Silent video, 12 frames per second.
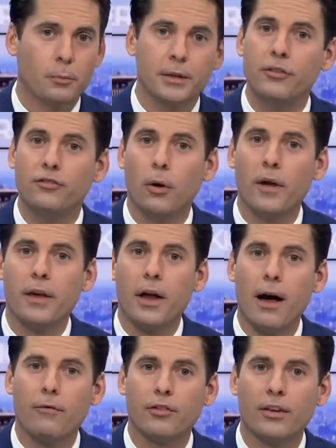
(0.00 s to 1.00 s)
please join the
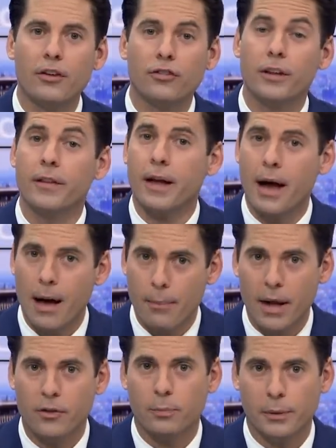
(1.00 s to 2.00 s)
conversation in the
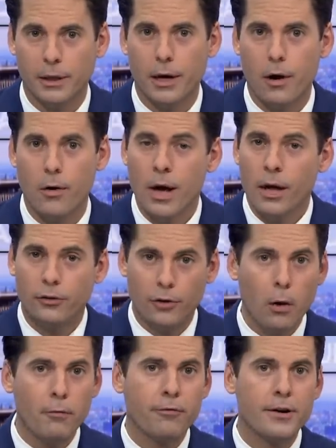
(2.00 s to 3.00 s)
comments below.
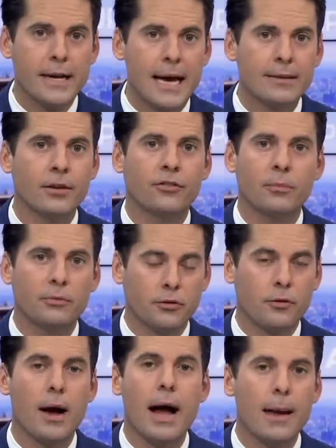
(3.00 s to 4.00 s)
Don't forget to
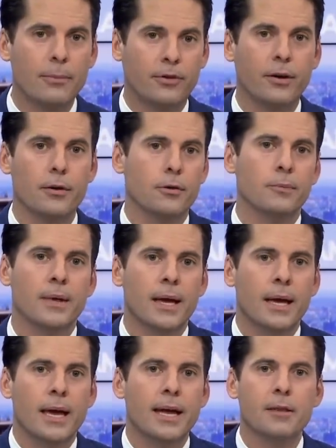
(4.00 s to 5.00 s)
subscribe too.
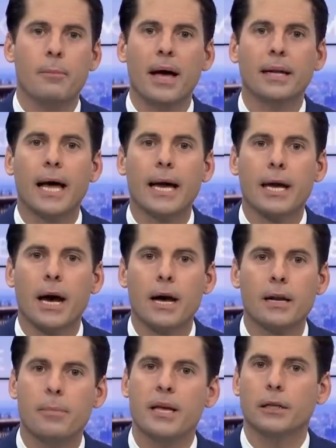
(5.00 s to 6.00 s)
Hit the bell icon
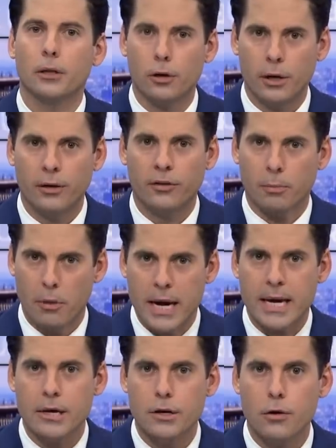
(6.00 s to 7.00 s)
to be alerted to
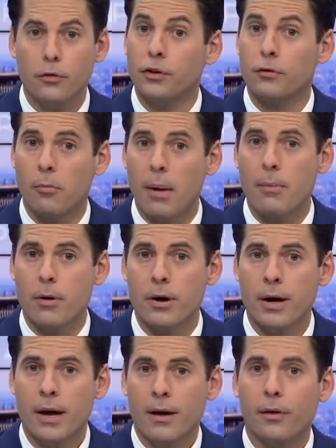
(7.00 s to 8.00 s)
breaking news. And remember,
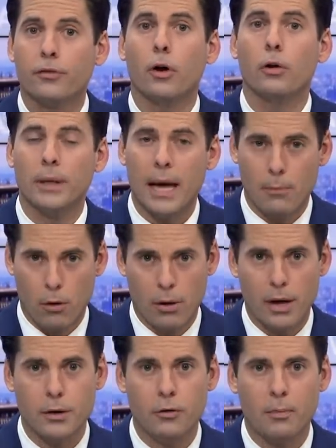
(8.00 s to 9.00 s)
there's a whole lot more
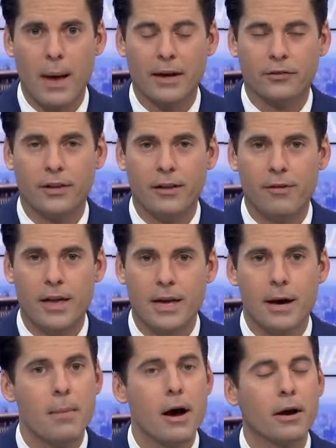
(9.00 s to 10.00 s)
on Newsmax
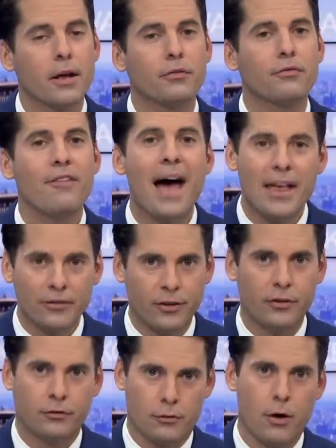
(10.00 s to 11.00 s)
TV, America's
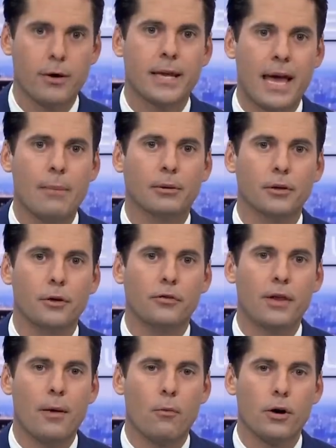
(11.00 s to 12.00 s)
fastest growing cable news
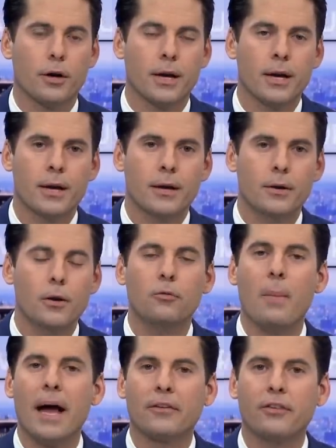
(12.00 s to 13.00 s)
network.
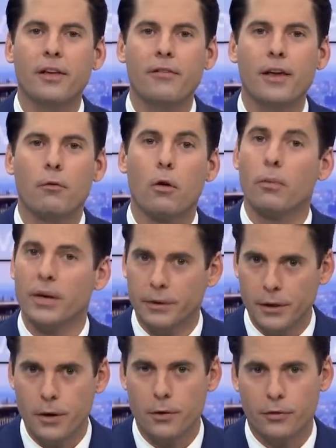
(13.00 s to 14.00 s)
Newsmax TV, We're real
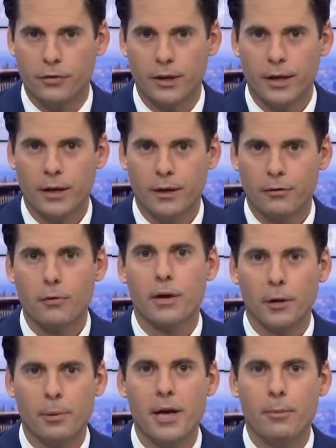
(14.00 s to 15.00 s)
news for
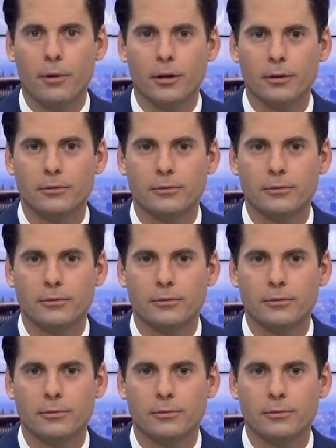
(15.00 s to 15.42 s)
real people.